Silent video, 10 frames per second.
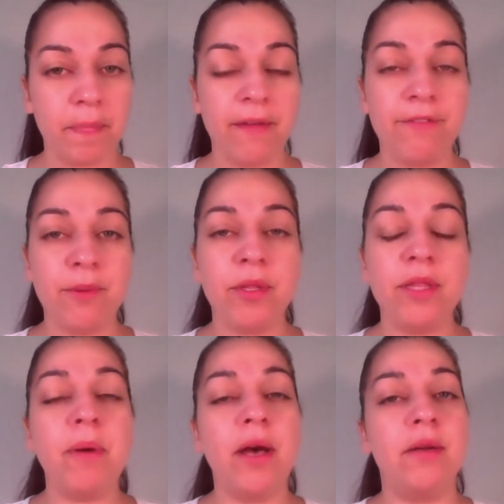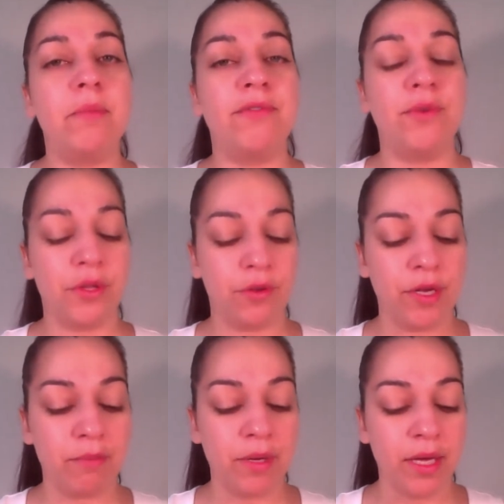If you put the powder before the
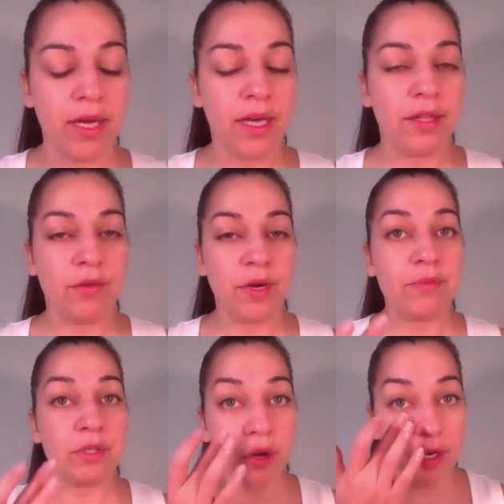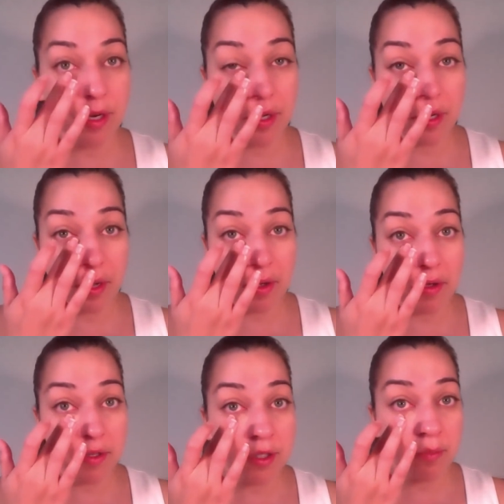cream's not going to
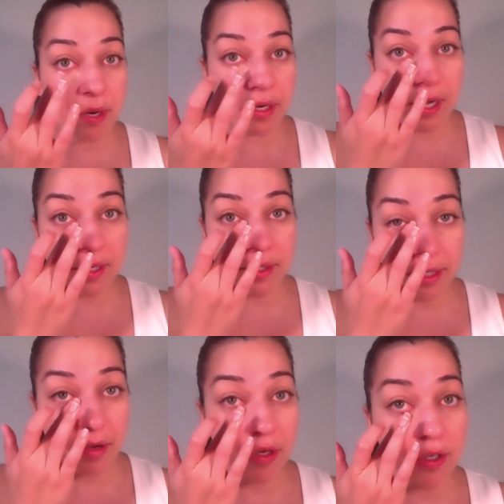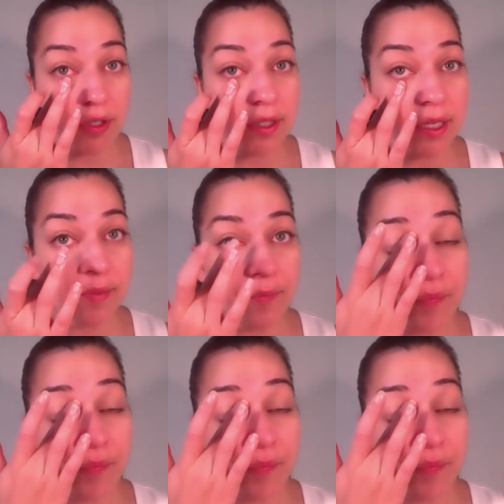spread nicely on your skin.